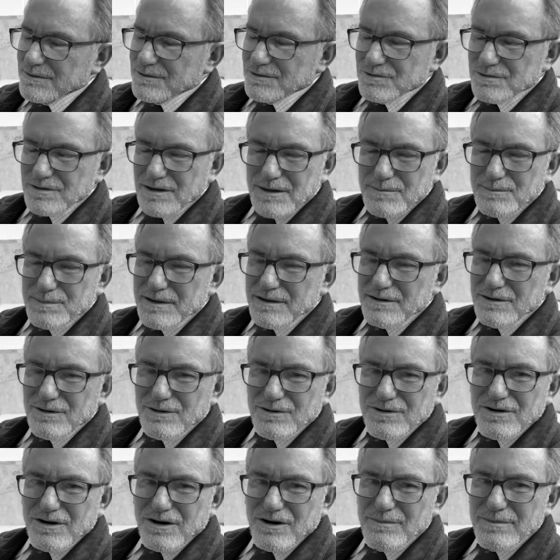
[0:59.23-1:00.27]
St. Peter,
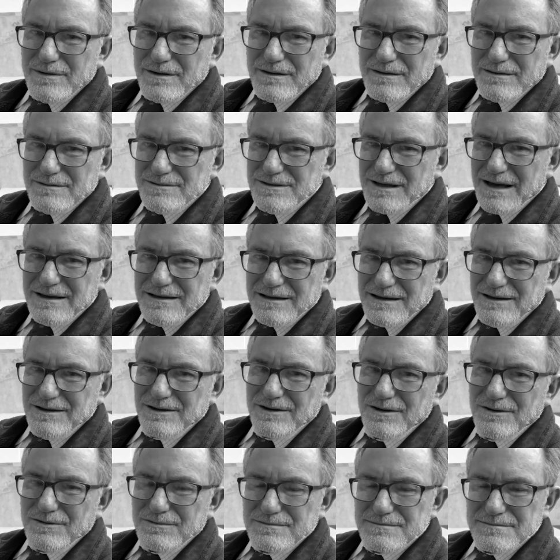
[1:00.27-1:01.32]
don't call me, 'cause I can't
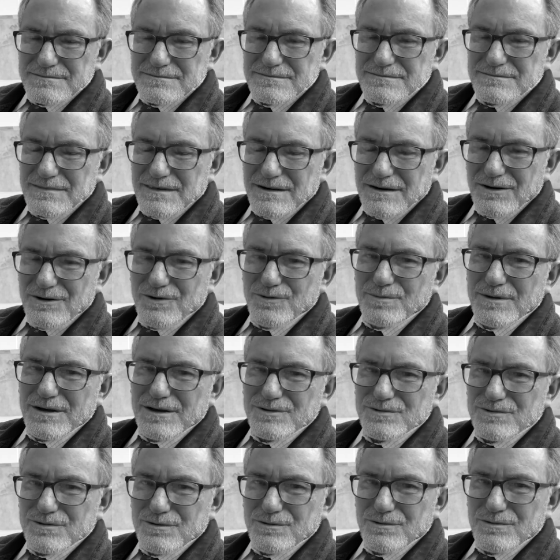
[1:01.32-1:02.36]
go. I owe my
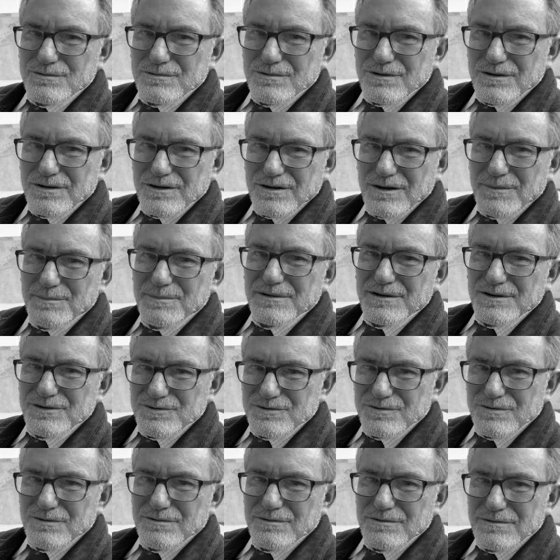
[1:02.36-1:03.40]
soul to the company
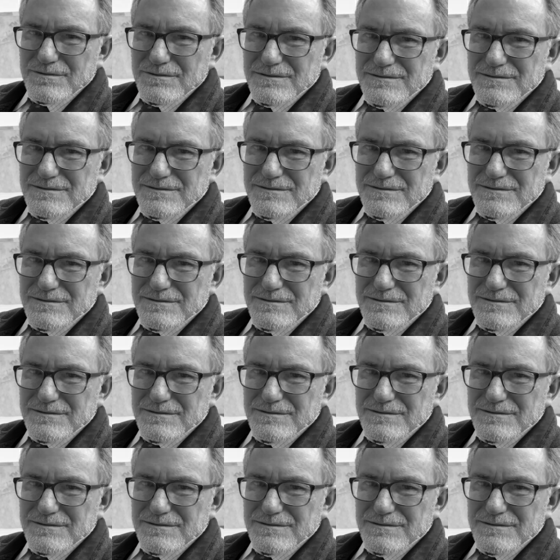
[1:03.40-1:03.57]
store.